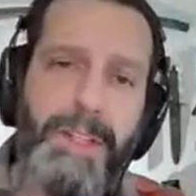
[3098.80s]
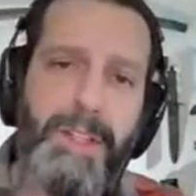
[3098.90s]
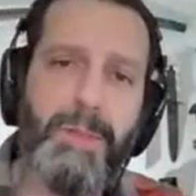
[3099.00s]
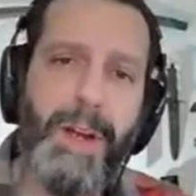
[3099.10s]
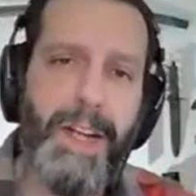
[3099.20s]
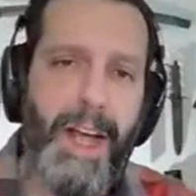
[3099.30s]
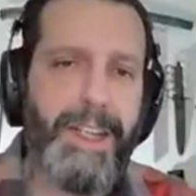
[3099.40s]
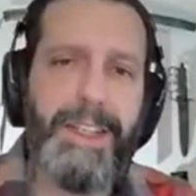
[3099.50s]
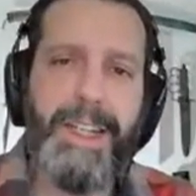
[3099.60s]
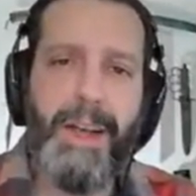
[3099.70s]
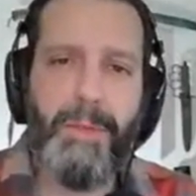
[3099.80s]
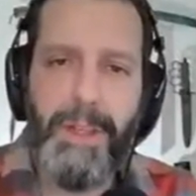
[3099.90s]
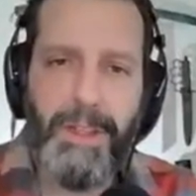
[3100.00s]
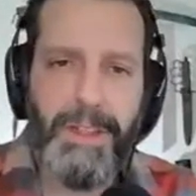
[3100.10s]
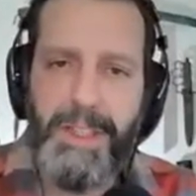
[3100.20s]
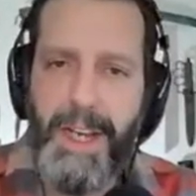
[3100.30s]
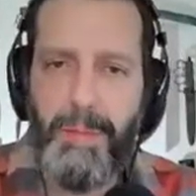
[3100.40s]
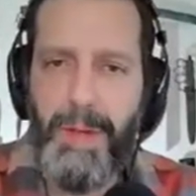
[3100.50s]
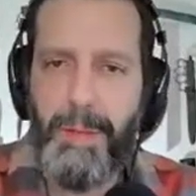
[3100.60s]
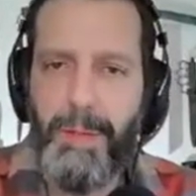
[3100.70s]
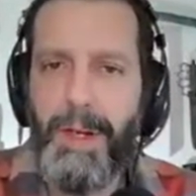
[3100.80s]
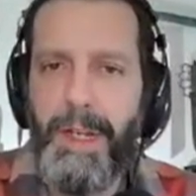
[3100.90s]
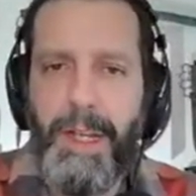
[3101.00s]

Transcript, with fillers: just want to knock it down with a little sandpaper.